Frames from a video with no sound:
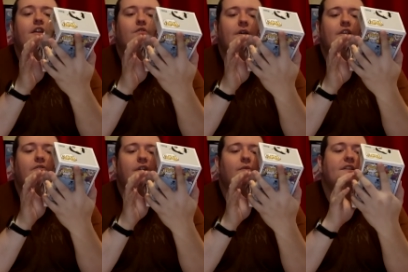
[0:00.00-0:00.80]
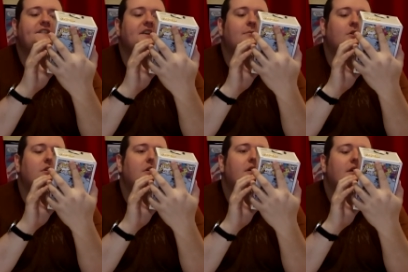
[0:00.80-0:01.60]
2021
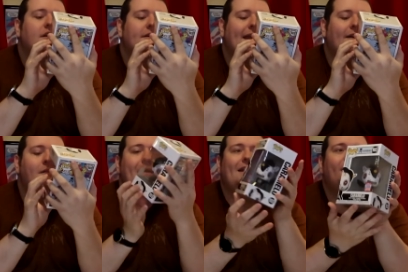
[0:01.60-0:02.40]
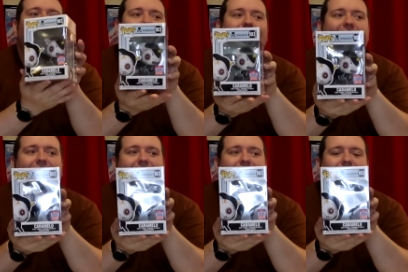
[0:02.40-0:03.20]
Summer. Caramello.
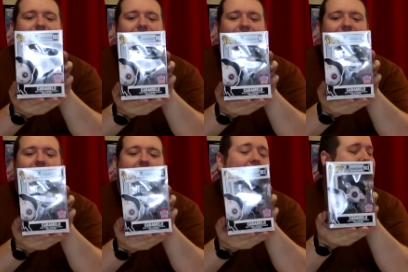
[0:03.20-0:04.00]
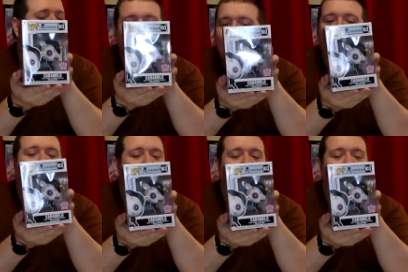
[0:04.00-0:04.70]
I still don't know what